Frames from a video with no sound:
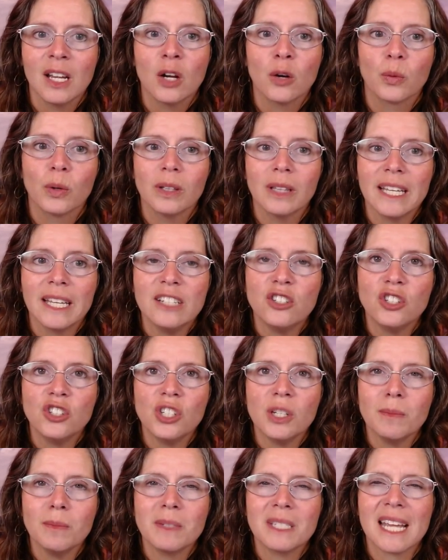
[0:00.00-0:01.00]

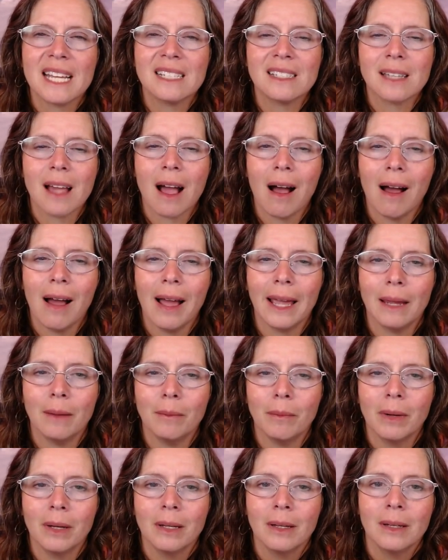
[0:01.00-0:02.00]
Relationships take
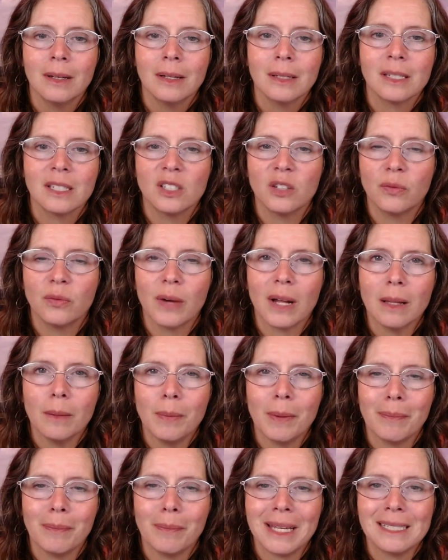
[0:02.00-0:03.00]
time to develop
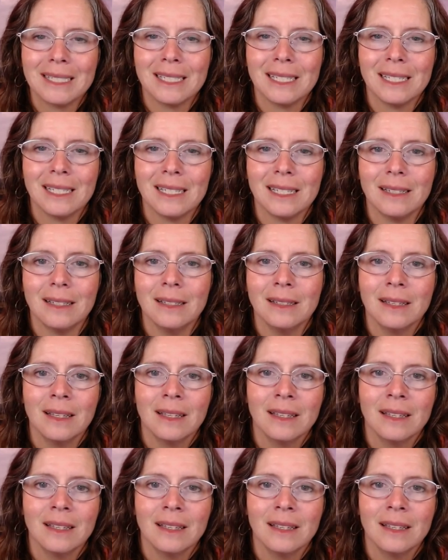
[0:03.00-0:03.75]
a mentee.